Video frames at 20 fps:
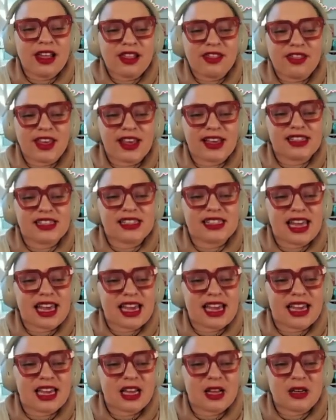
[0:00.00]
things
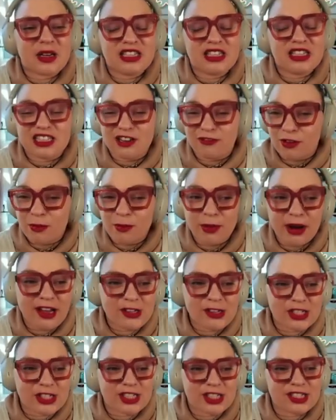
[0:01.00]
like different
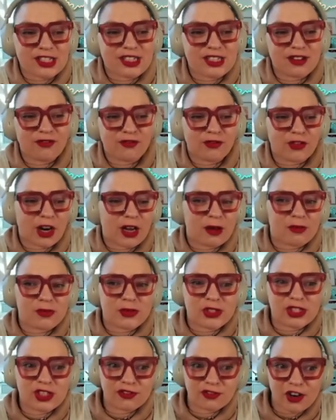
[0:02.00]
browsers, from
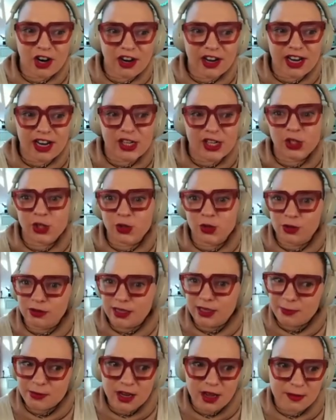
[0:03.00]
Safari to
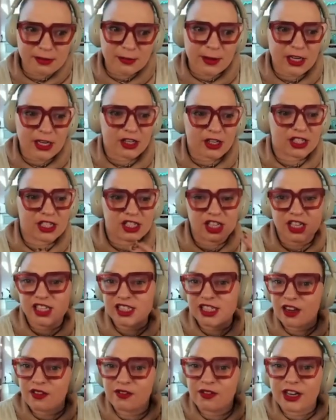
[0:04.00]
laptop speakers. It's going to
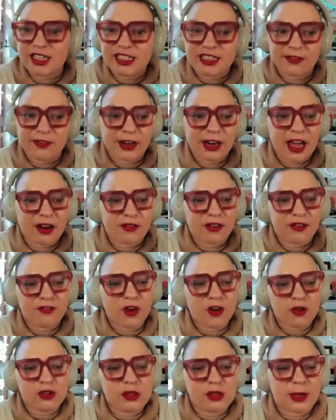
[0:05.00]
sound very different out of a
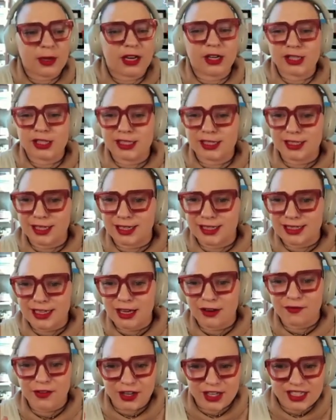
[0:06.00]
phone speakers. It's going to
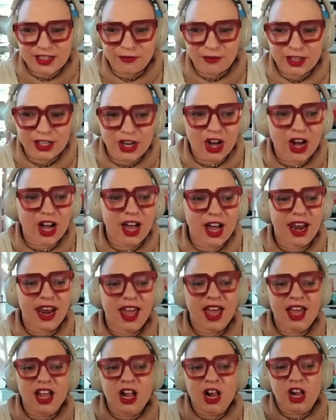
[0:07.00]
sound very different on
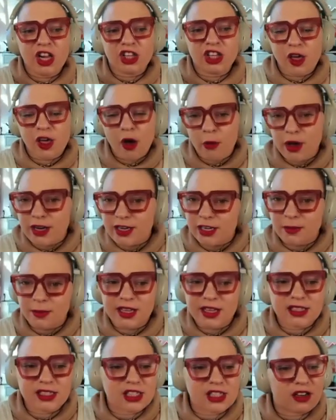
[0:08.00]
low-end
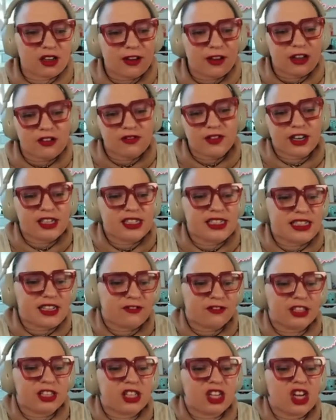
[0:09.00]
earbuds. It's going to sound very
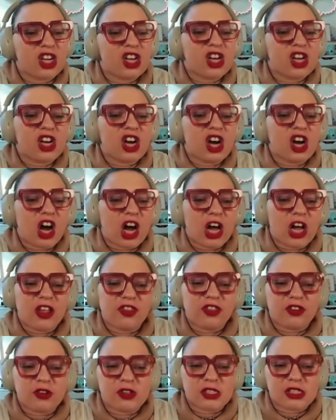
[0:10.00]
different on
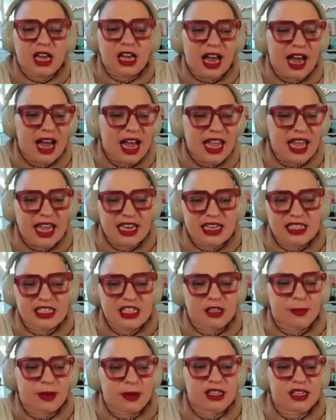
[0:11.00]
those high-end
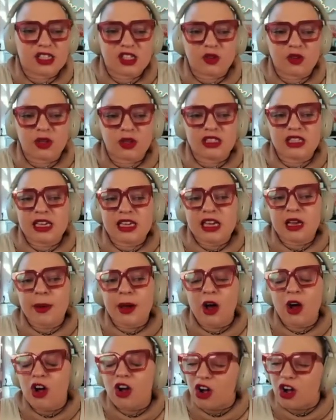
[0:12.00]
earbuds. So it's thinking
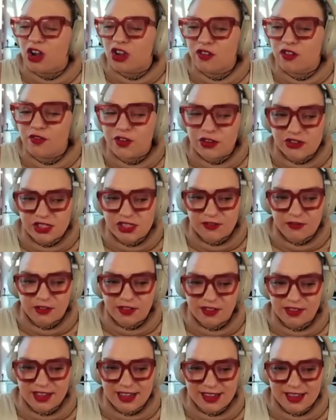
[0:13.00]
about all of those
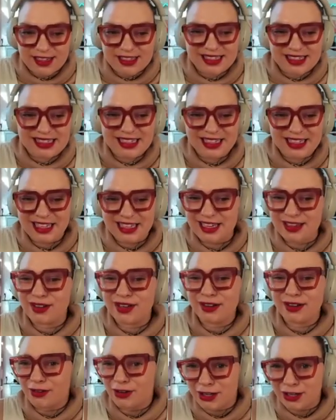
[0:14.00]
different things. Even
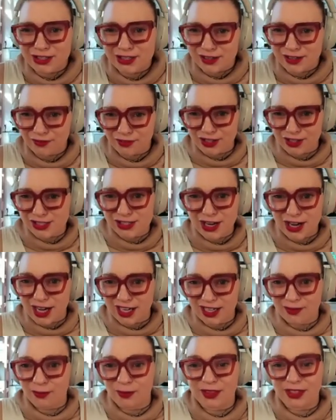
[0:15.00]
in rehearsing for this talk,
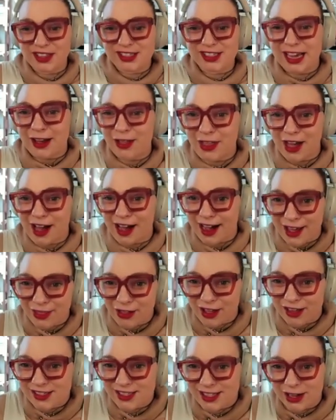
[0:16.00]
with the sound that I
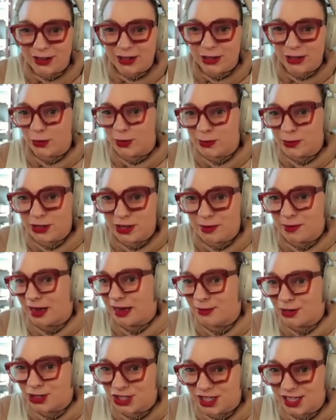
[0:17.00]
thought sounded normal on my
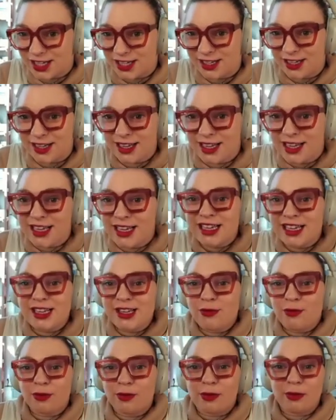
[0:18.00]
machine
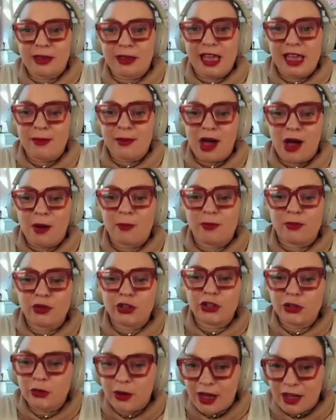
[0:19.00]
came out and
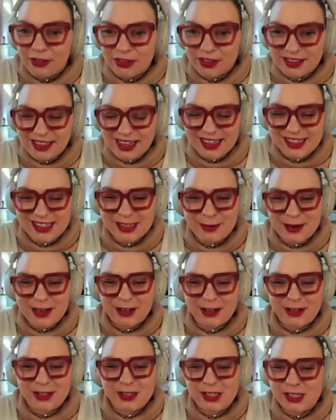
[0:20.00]
blew out the test
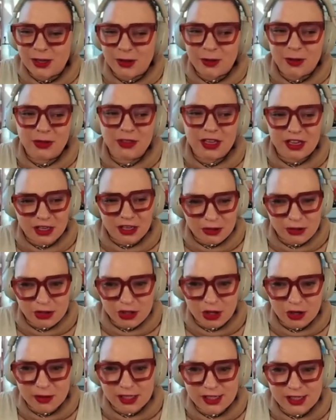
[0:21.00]
speakers. So thank you
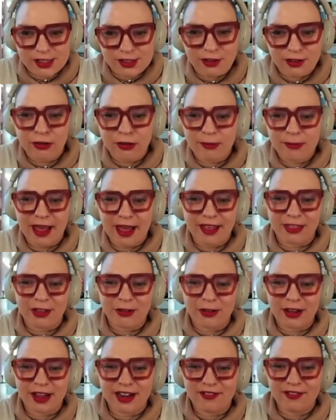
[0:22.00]
so much for Matthew
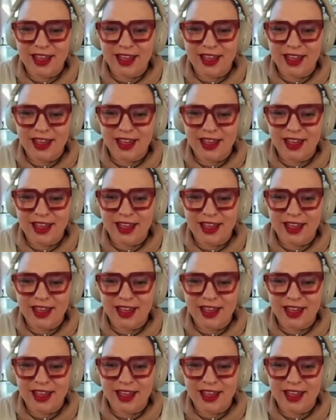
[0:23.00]
kind of